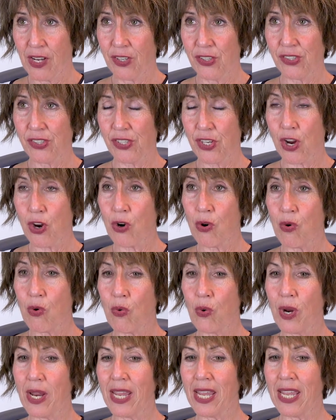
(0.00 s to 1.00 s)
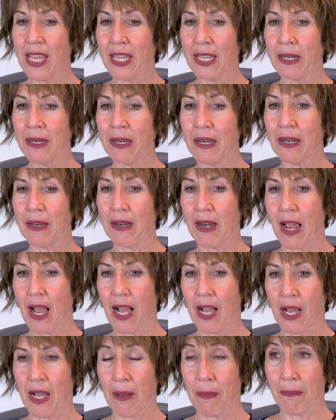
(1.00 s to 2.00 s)
So in
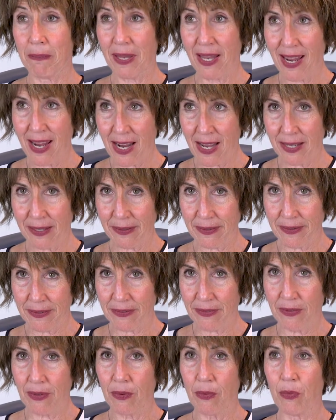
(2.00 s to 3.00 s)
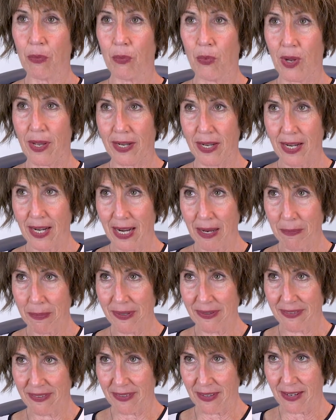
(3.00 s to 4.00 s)
PANS, what
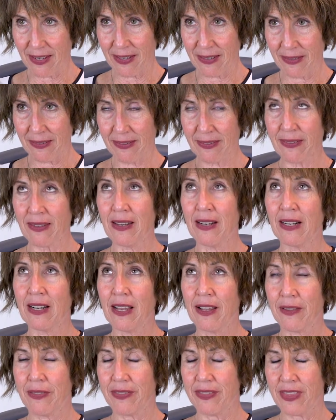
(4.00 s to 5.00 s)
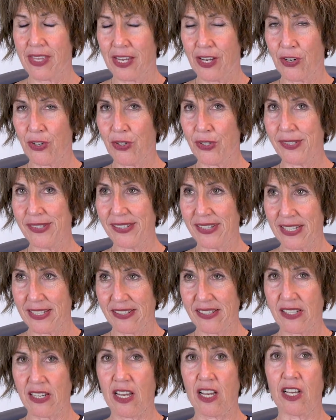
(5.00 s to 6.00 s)
happens is there's
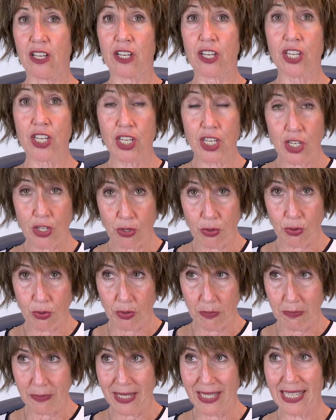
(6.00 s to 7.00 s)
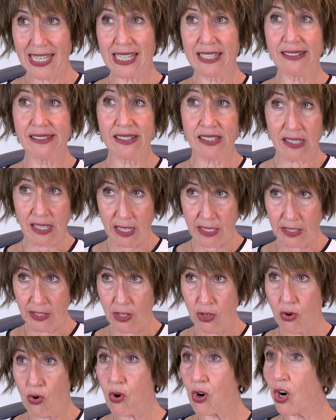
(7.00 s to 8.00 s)
this acute, meaning
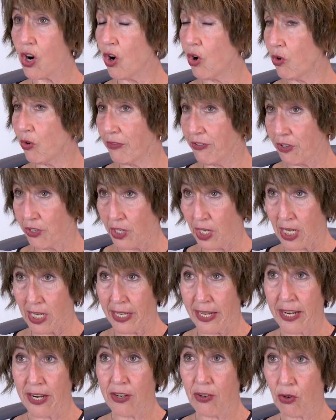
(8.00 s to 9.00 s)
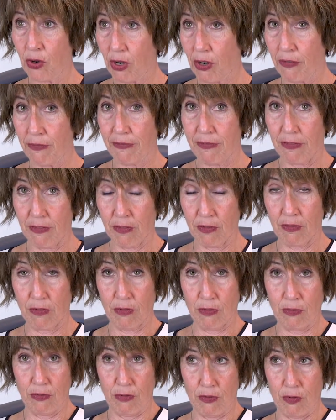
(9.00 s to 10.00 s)
sudden or overnight or
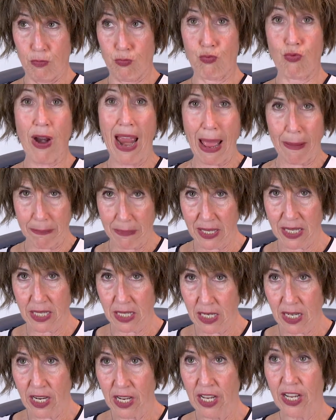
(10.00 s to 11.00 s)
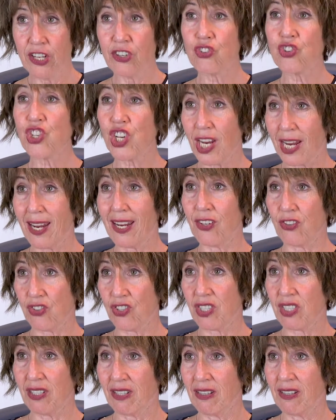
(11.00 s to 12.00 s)
rapid change